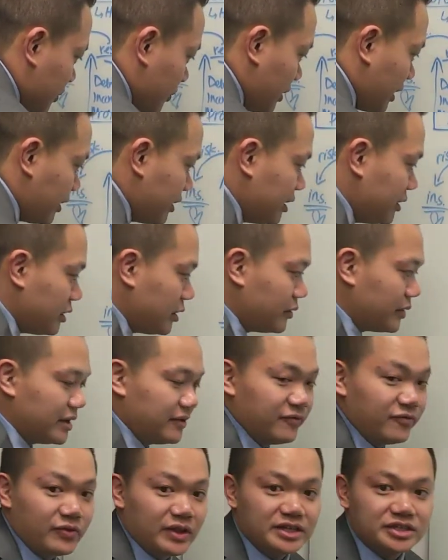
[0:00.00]
We already know what
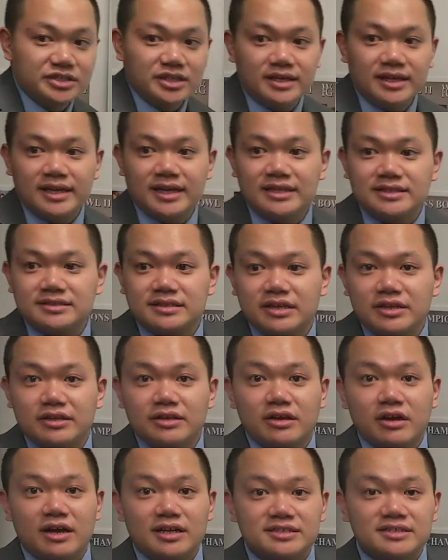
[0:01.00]
inflation is. The
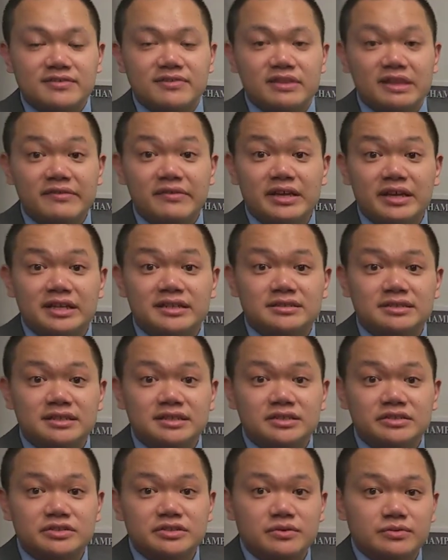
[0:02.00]
cost of living
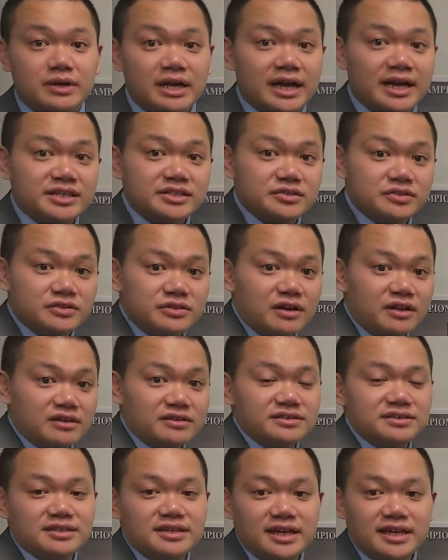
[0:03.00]
continues to rise. Your
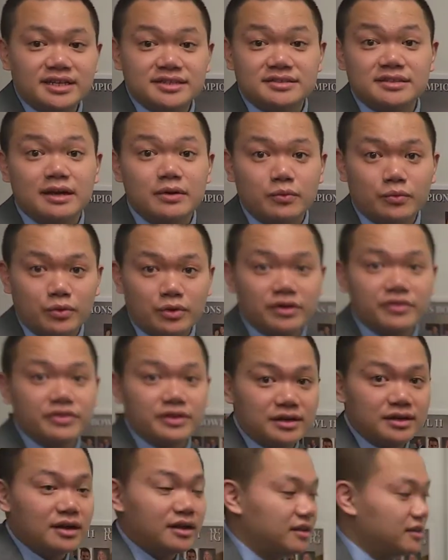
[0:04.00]
dollar today is not worth
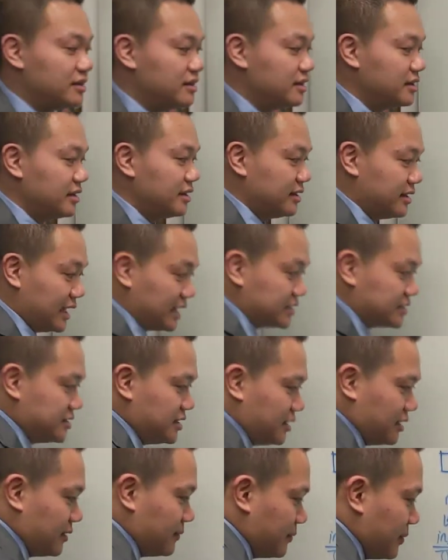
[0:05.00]
$1 next
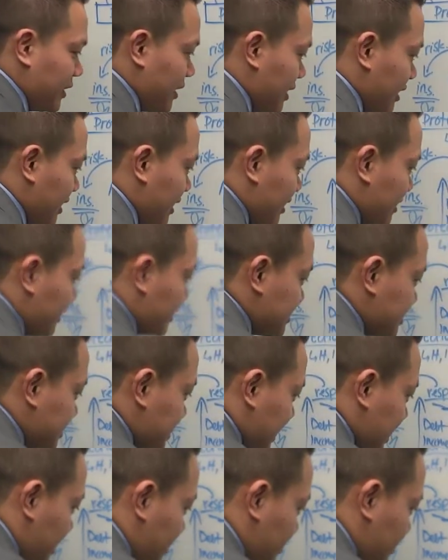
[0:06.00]
year. The
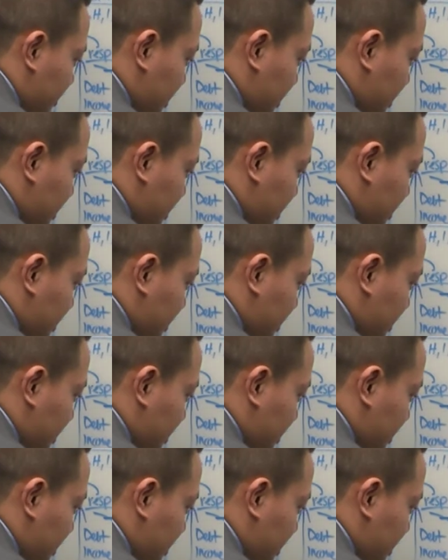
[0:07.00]
second